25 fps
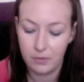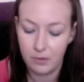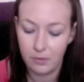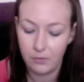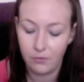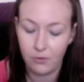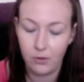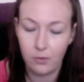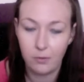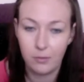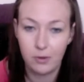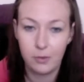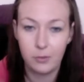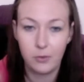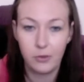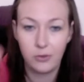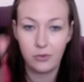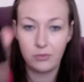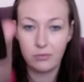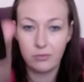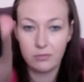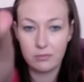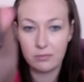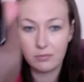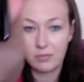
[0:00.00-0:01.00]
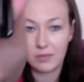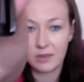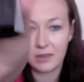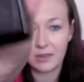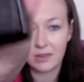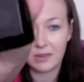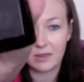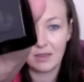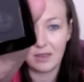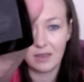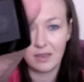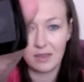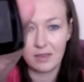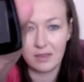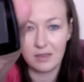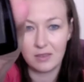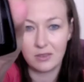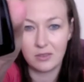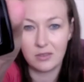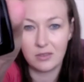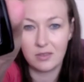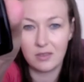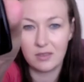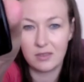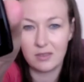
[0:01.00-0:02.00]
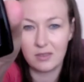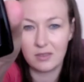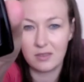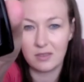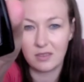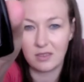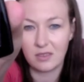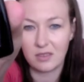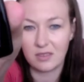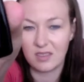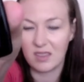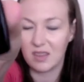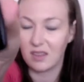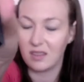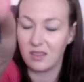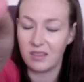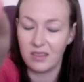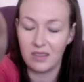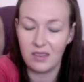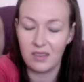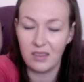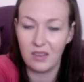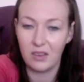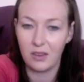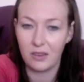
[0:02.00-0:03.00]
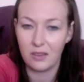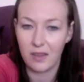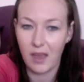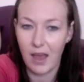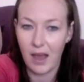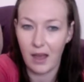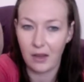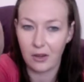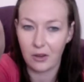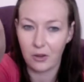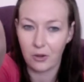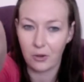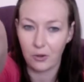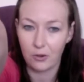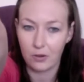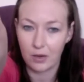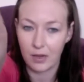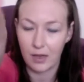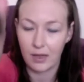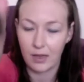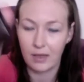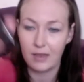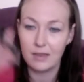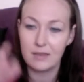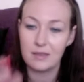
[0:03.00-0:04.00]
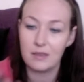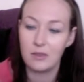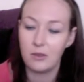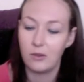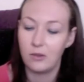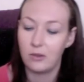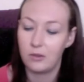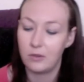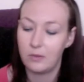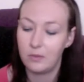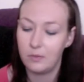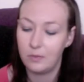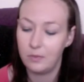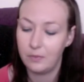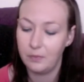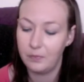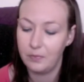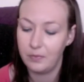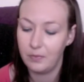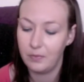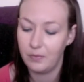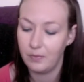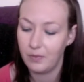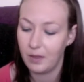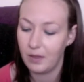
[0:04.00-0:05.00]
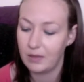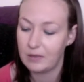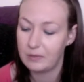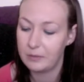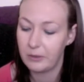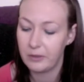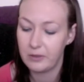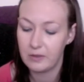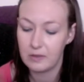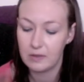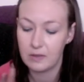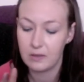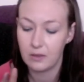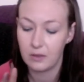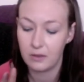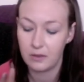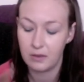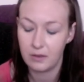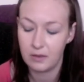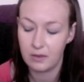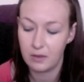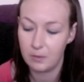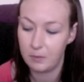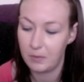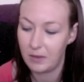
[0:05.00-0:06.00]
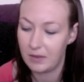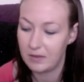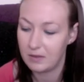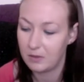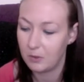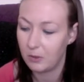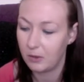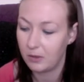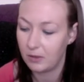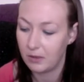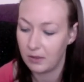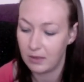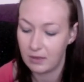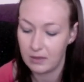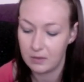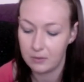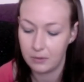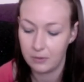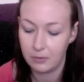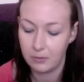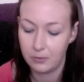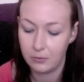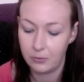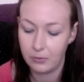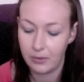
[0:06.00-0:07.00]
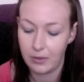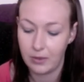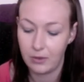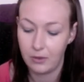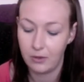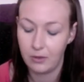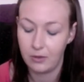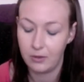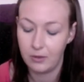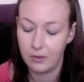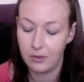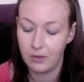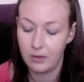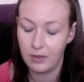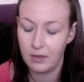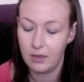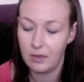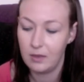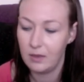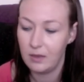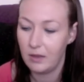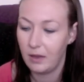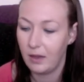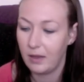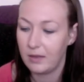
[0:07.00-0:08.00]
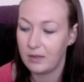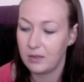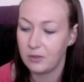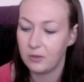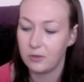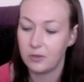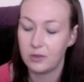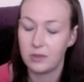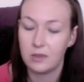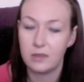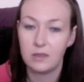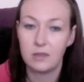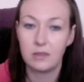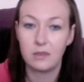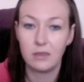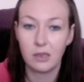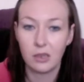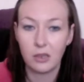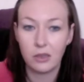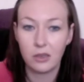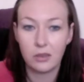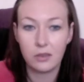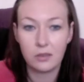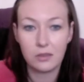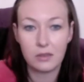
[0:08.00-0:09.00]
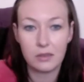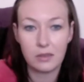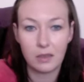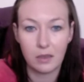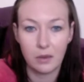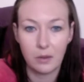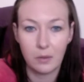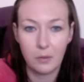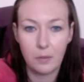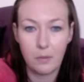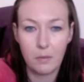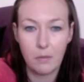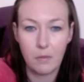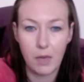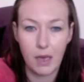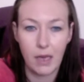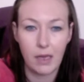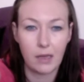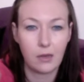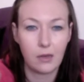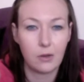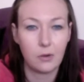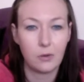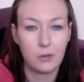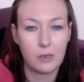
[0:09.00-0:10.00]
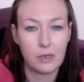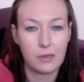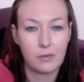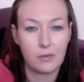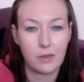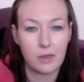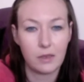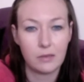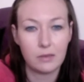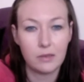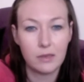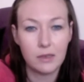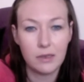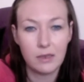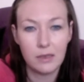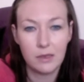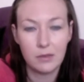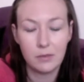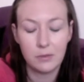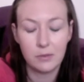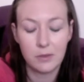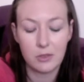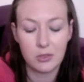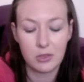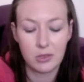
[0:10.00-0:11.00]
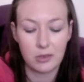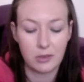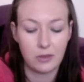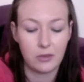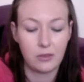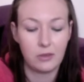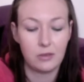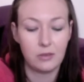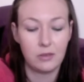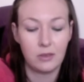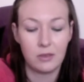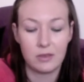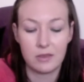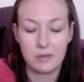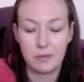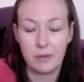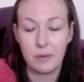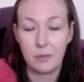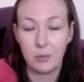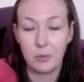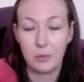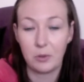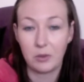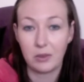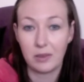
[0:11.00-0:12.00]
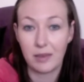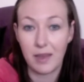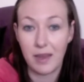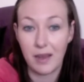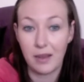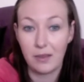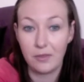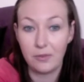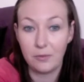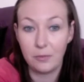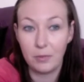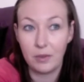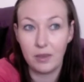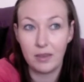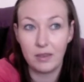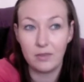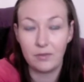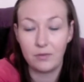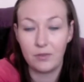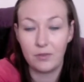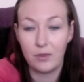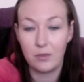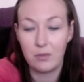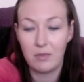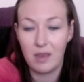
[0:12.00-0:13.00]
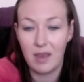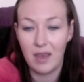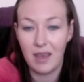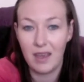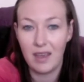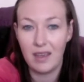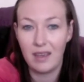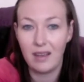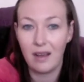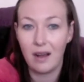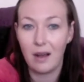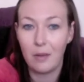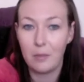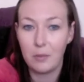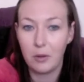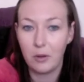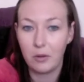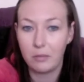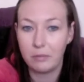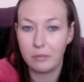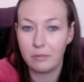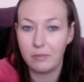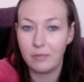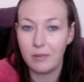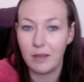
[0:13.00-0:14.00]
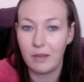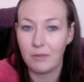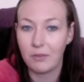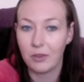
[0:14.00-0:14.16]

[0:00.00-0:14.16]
from Rimmel that is good to just use in, the outer corner. It's not, I suppose it's not the best quality, it's probably not as good as, your MAC or whatever, which I know lots of people love. But for me, I'm not ever